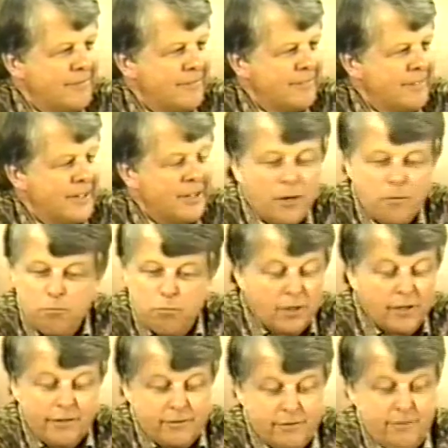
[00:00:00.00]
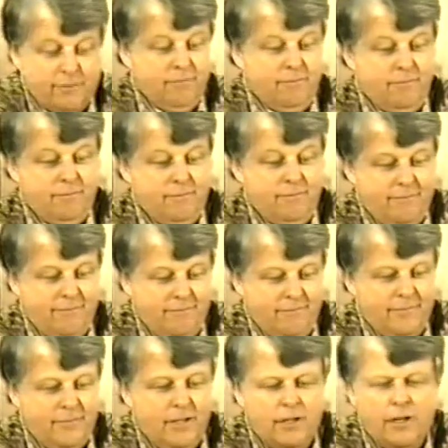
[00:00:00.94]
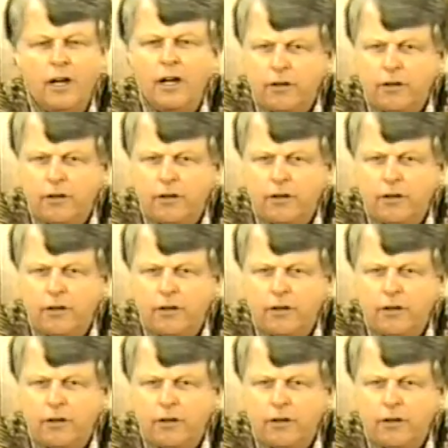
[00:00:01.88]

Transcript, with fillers: And I blinked. Hey,